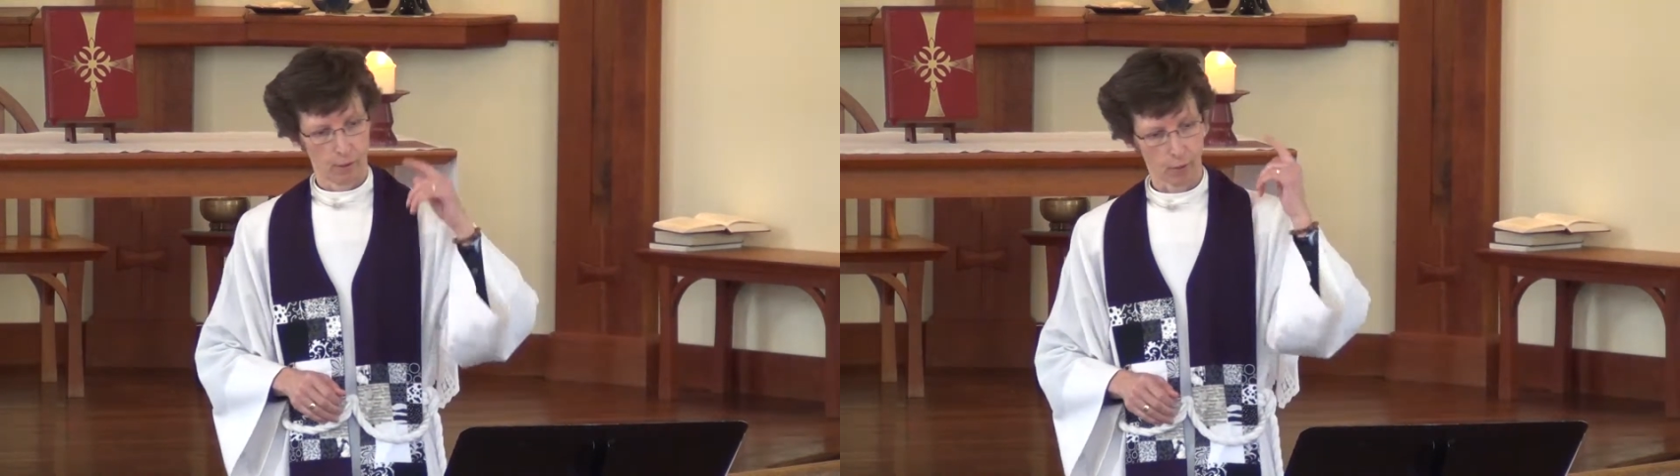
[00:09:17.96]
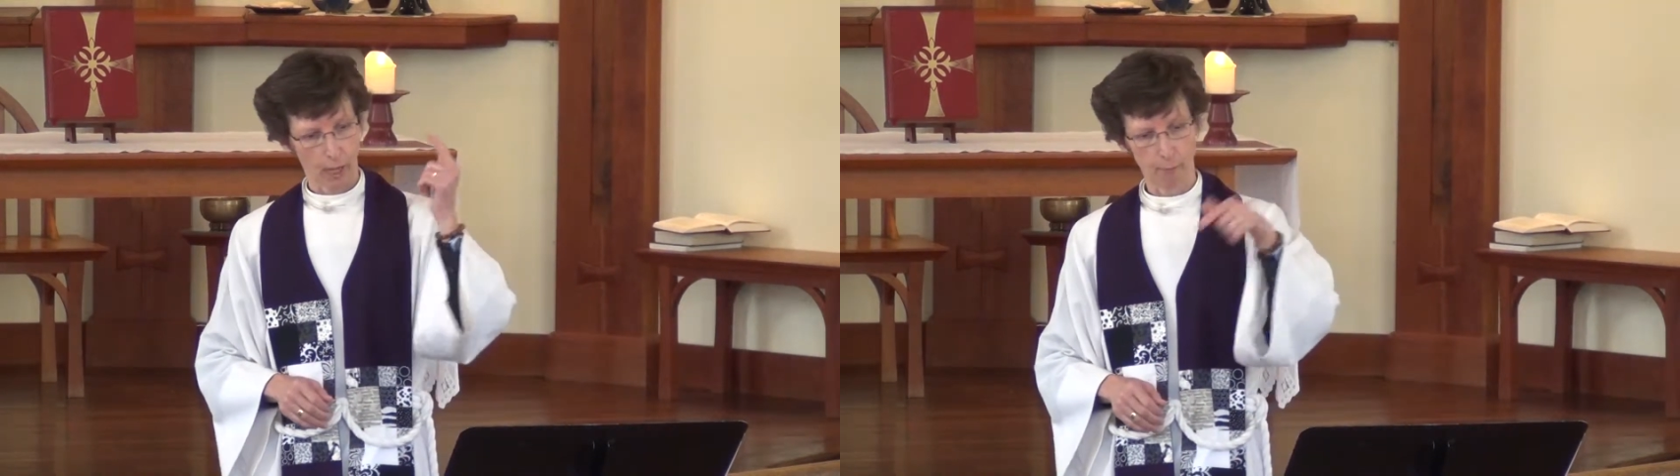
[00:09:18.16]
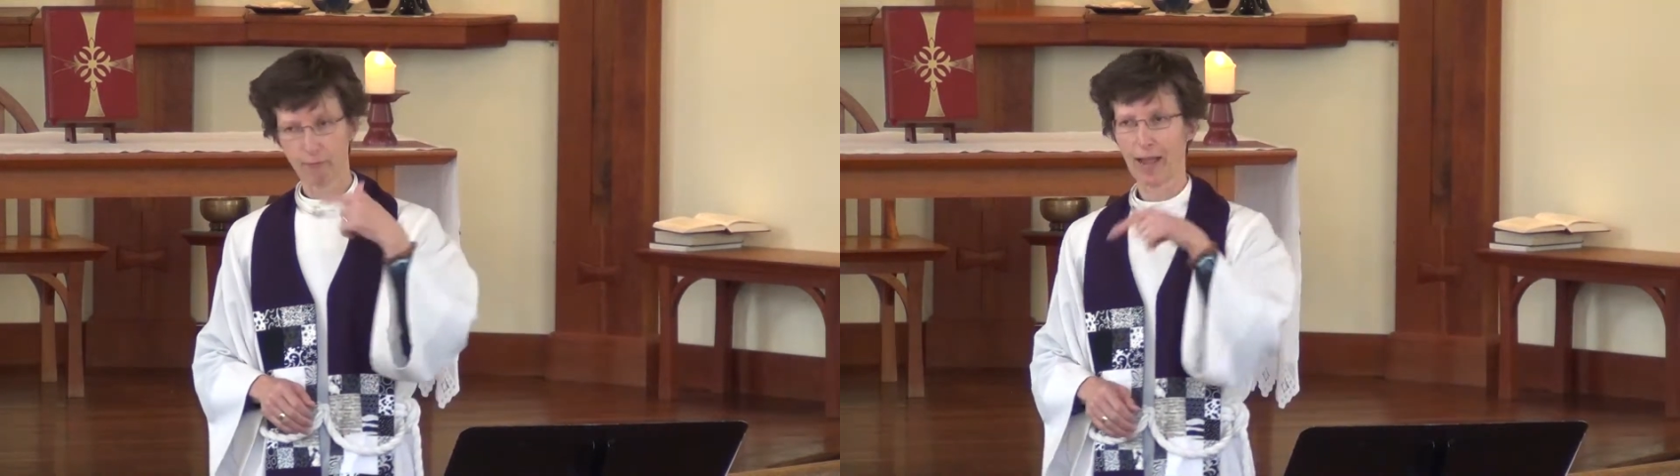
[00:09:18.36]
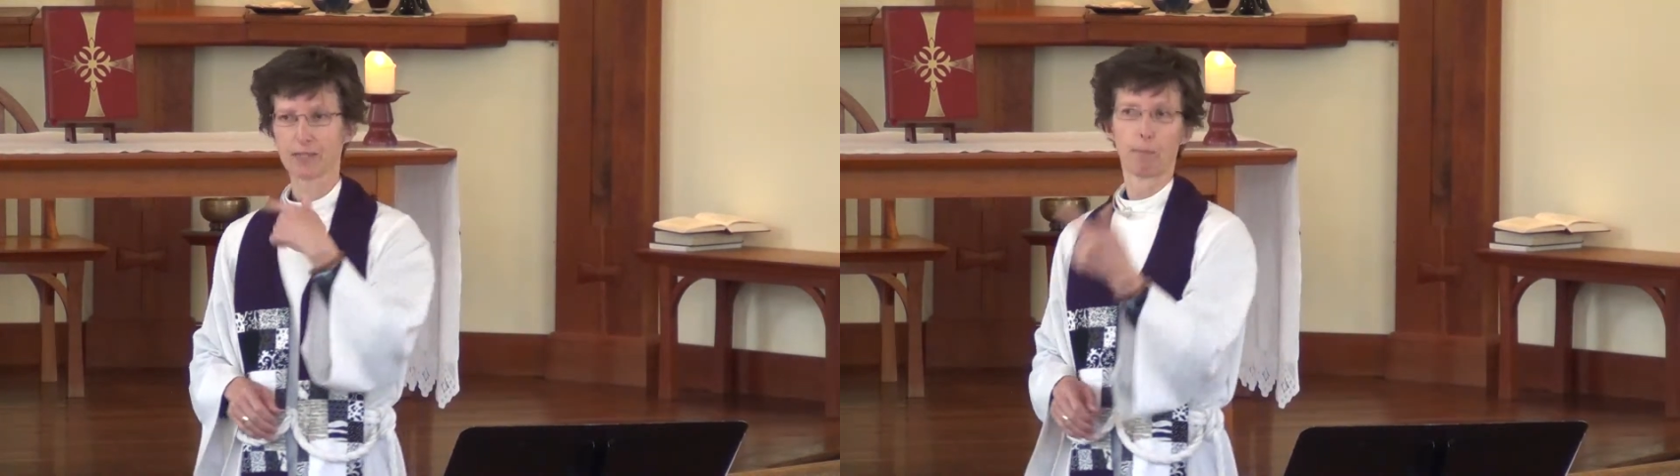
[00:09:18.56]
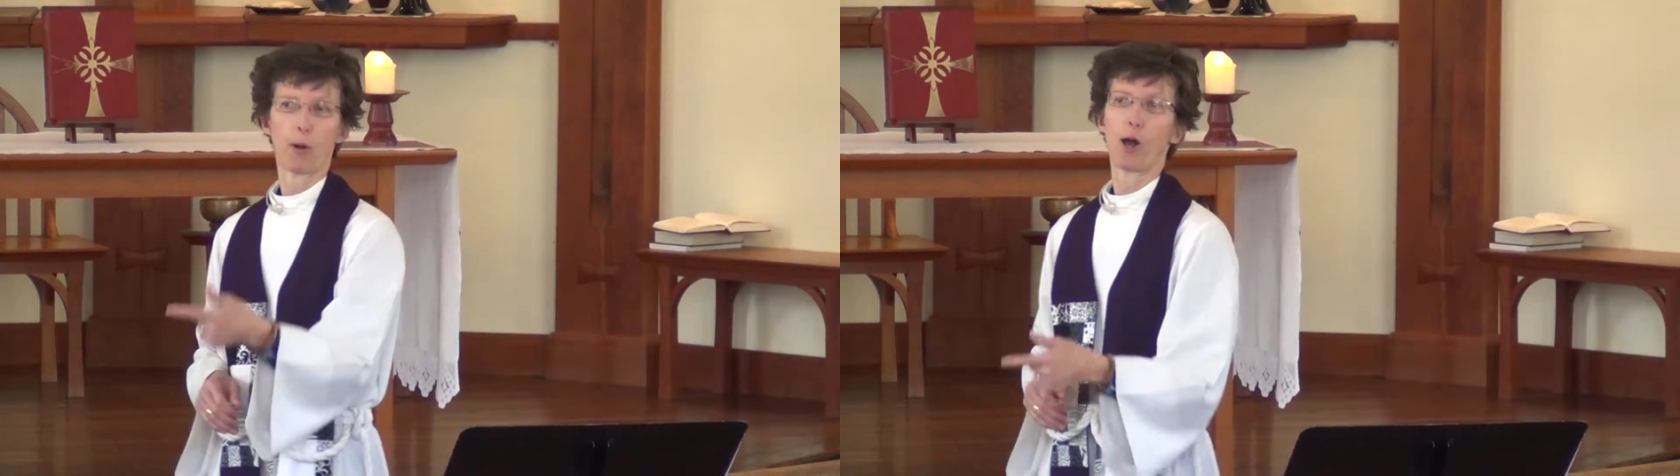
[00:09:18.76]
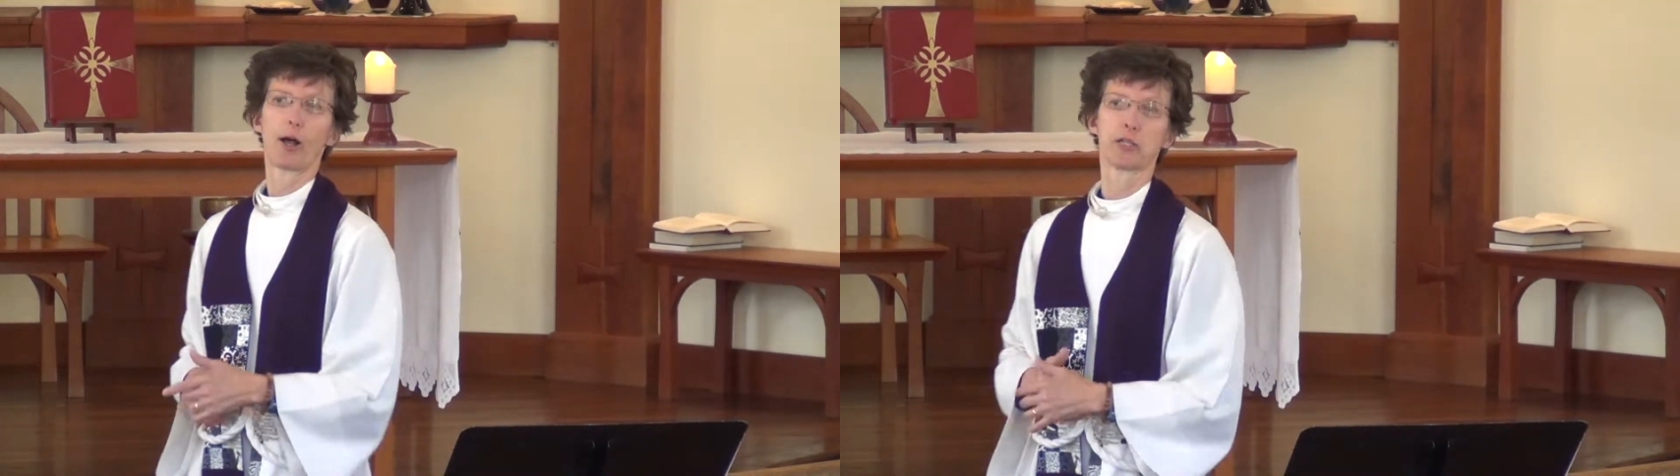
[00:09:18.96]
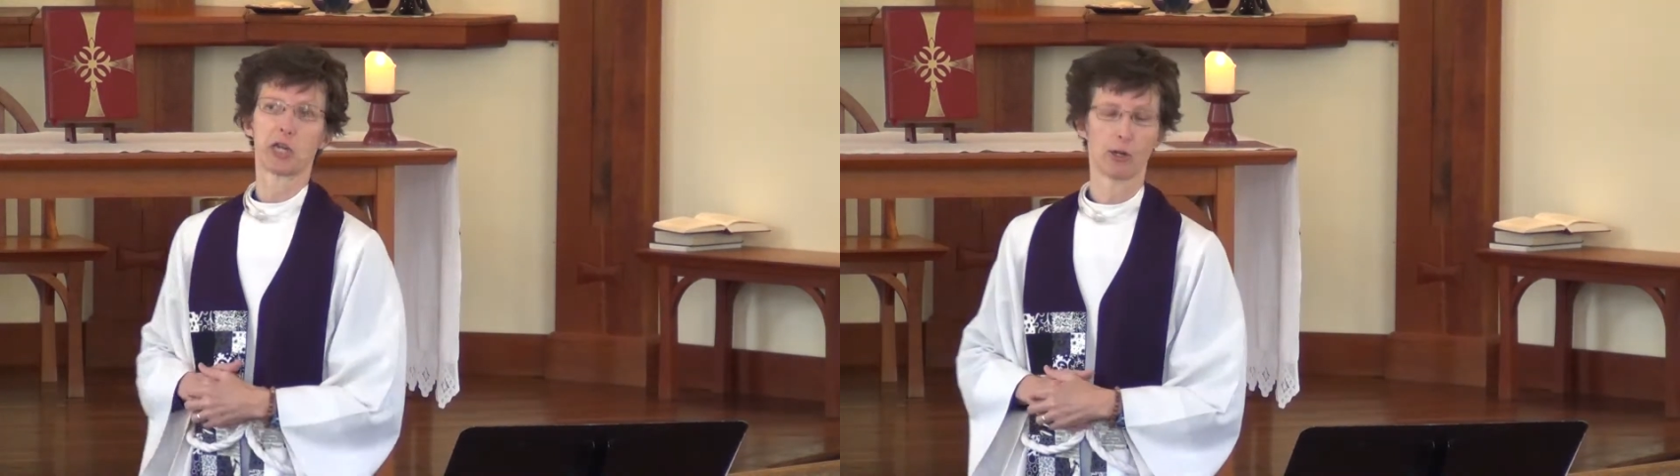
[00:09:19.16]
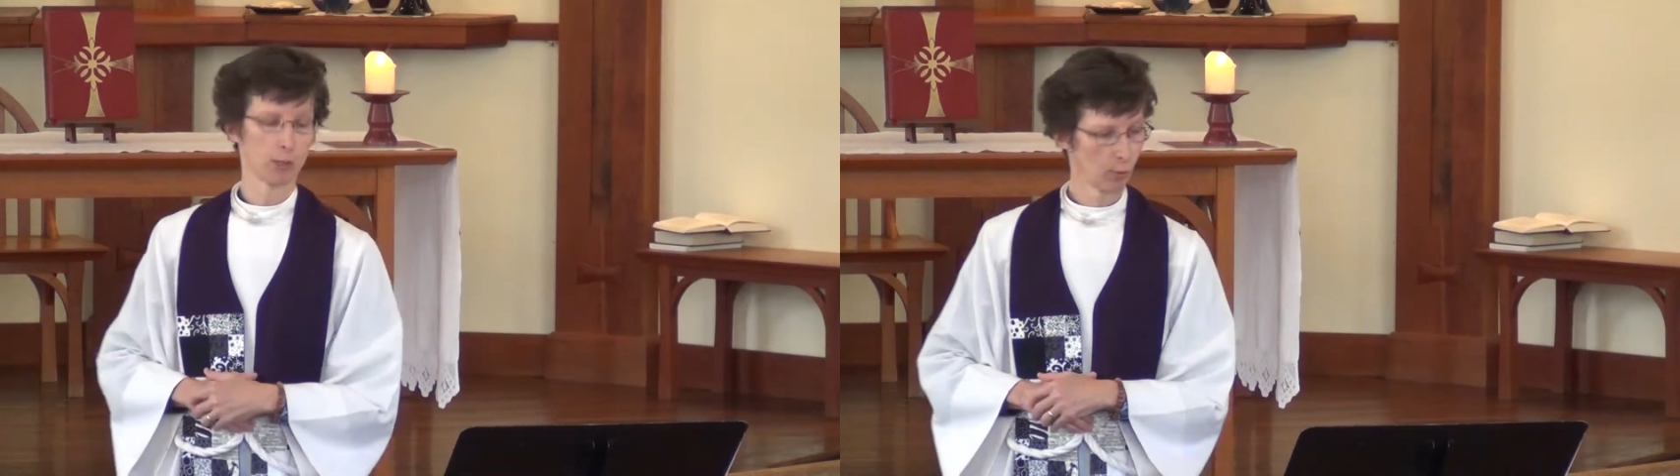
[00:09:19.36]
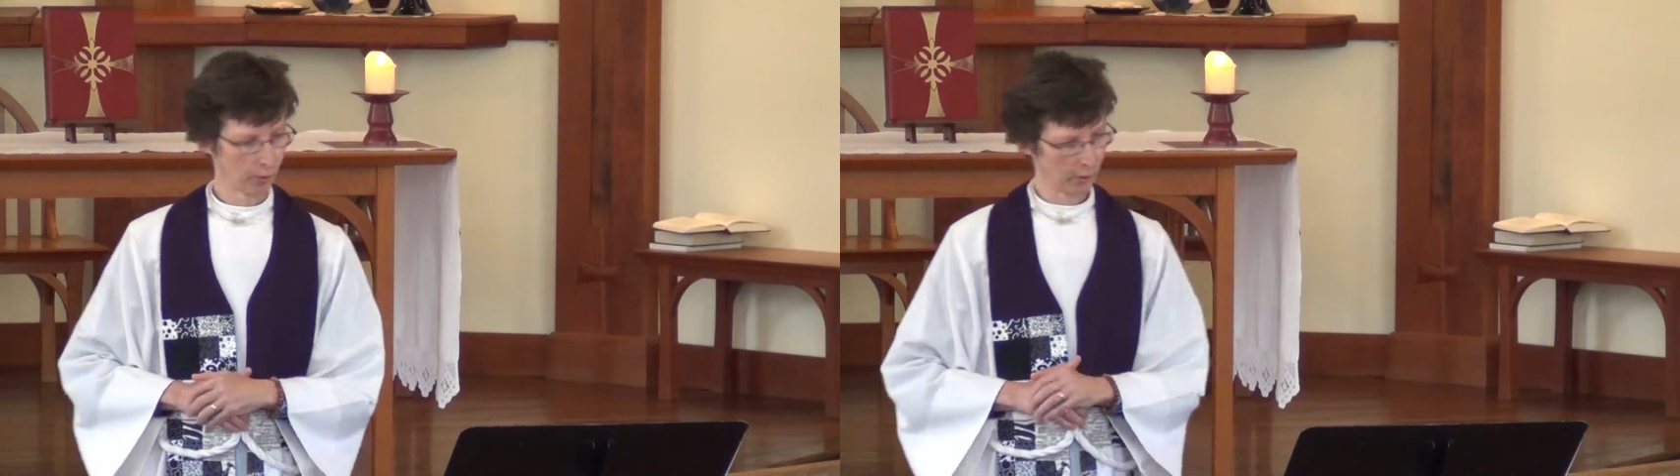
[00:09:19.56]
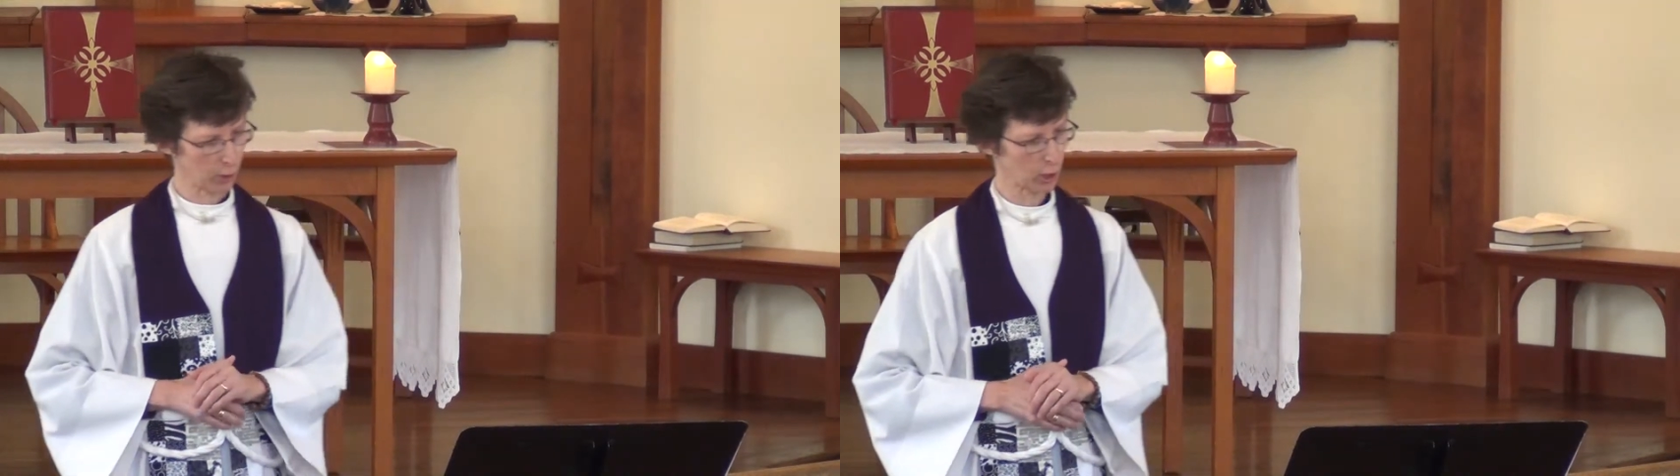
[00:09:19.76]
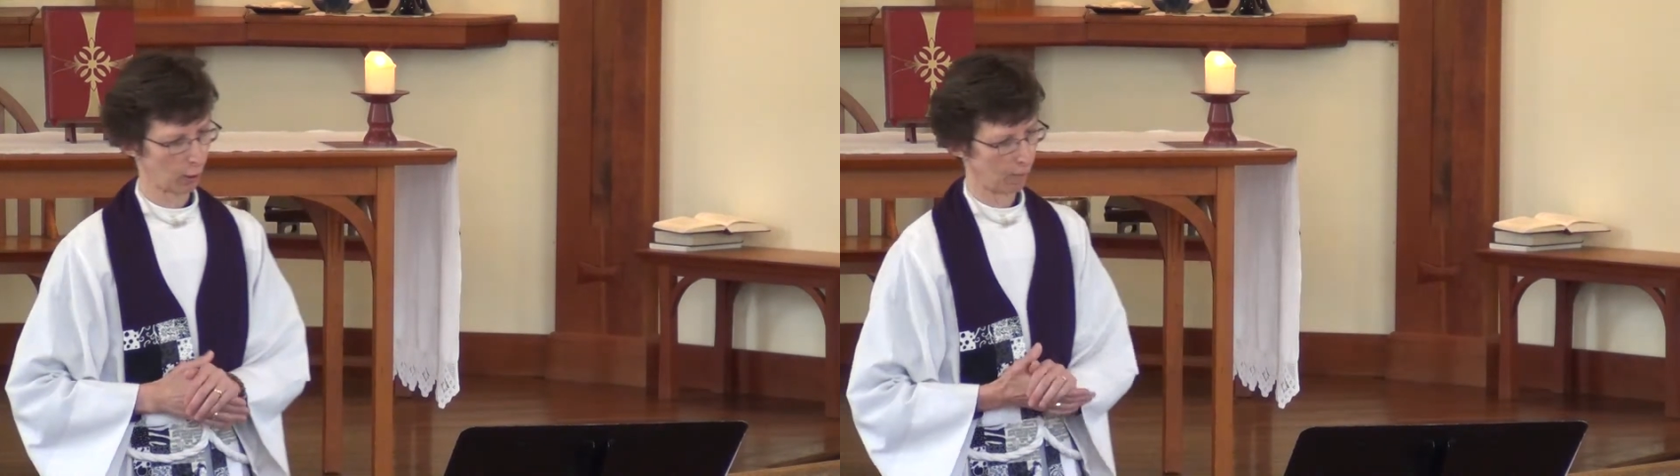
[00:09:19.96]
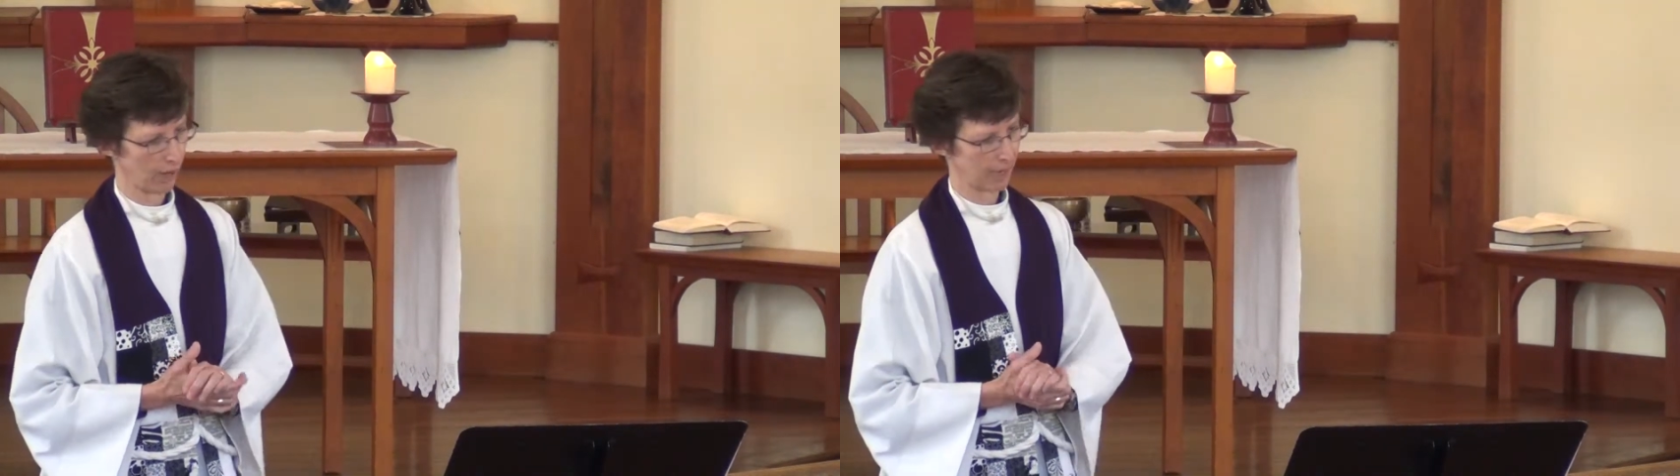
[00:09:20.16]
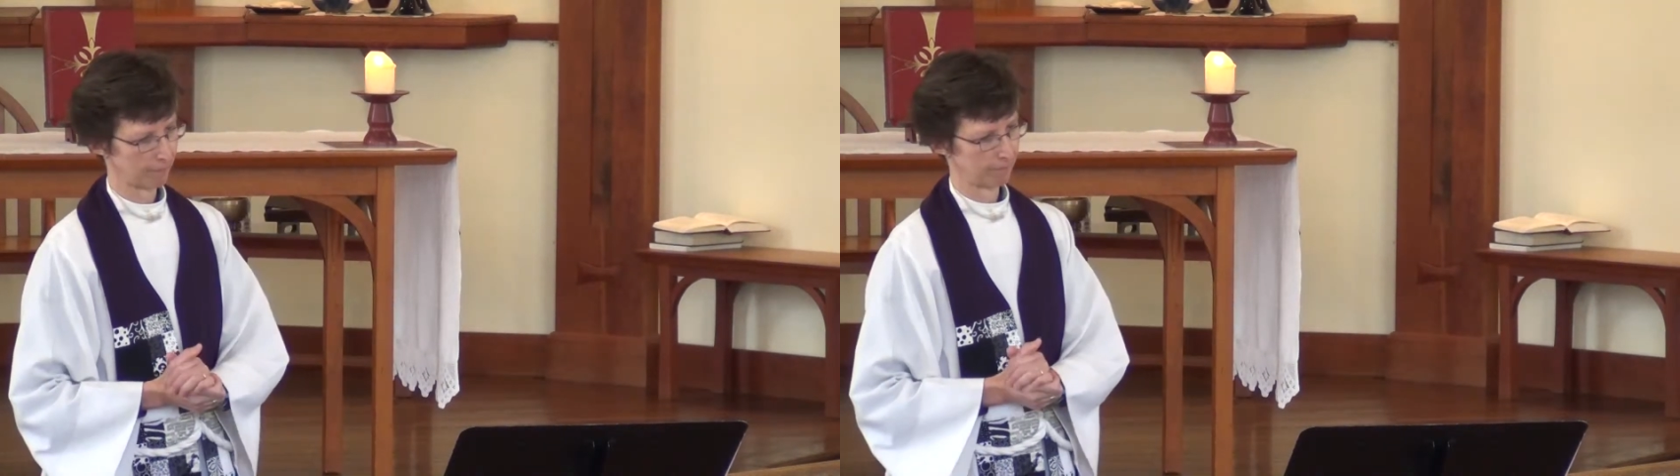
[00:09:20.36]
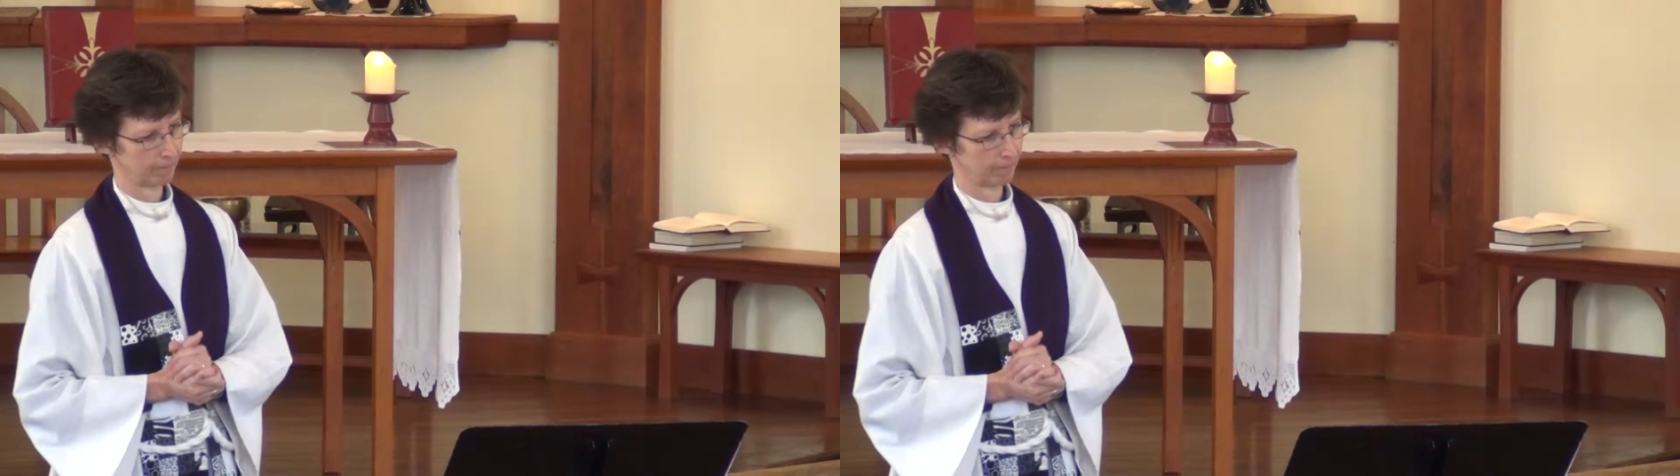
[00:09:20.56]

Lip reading: Okay, we've got to pause here and do a little survey.